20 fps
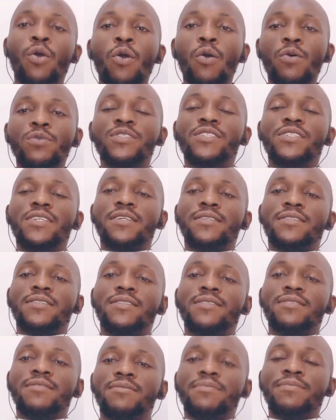Consent.
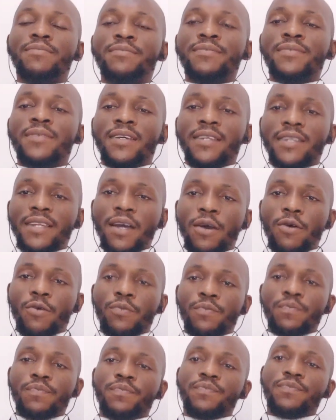Now,
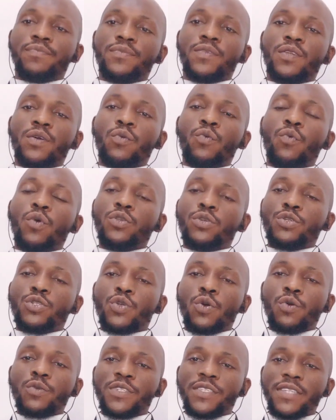what
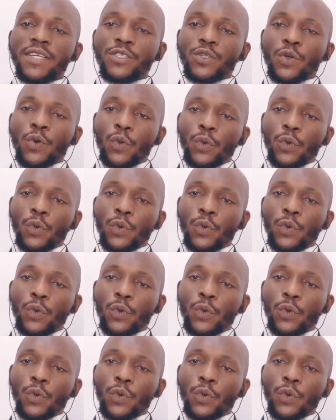does consent